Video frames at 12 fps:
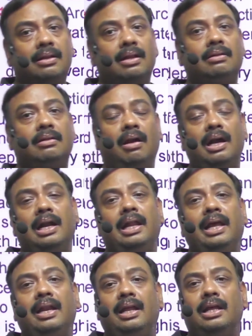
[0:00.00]
third
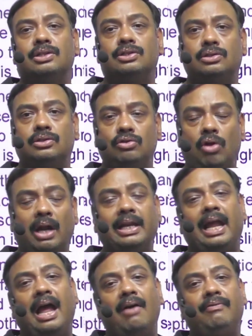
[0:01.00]
layer is not
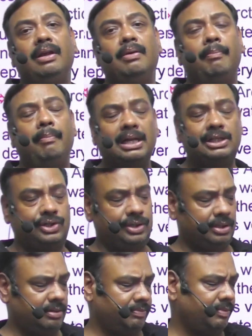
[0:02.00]
having much
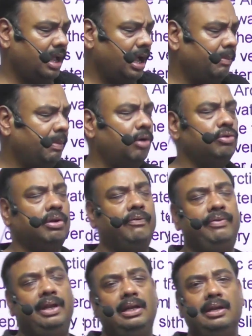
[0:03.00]
amount of
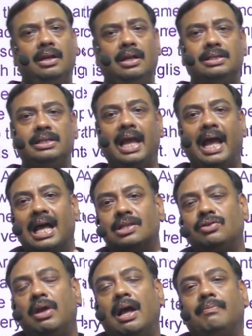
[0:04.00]
heat energy, as you
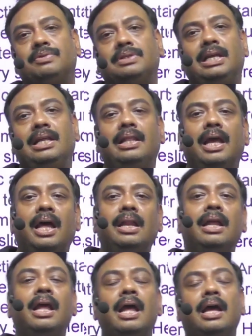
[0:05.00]
have seen there
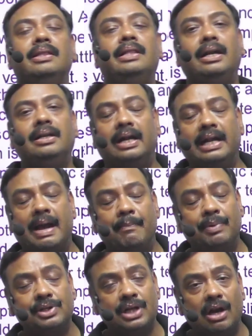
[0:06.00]
that the
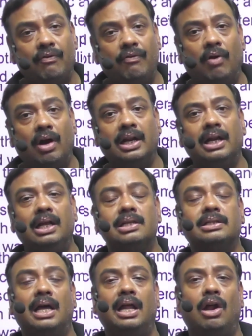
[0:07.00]
temperature of water is
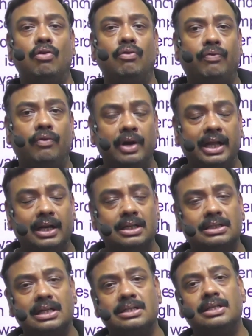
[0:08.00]
around 4 degrees
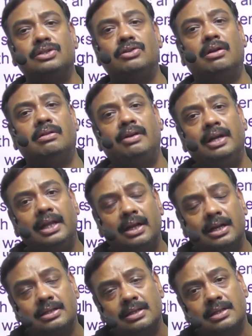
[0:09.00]
Celsius or 3
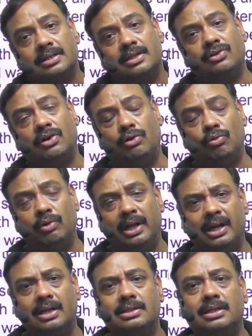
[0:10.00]
degrees Celsius or 2
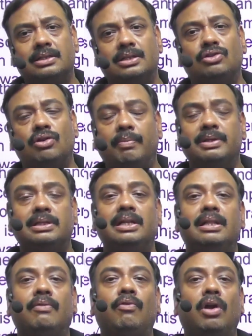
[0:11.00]
degrees Celsius. Obviously the
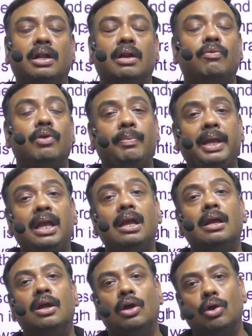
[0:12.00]
water would be
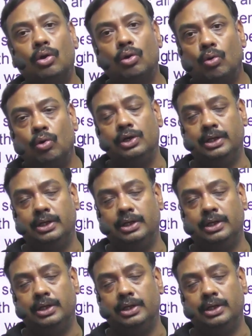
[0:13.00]
colder.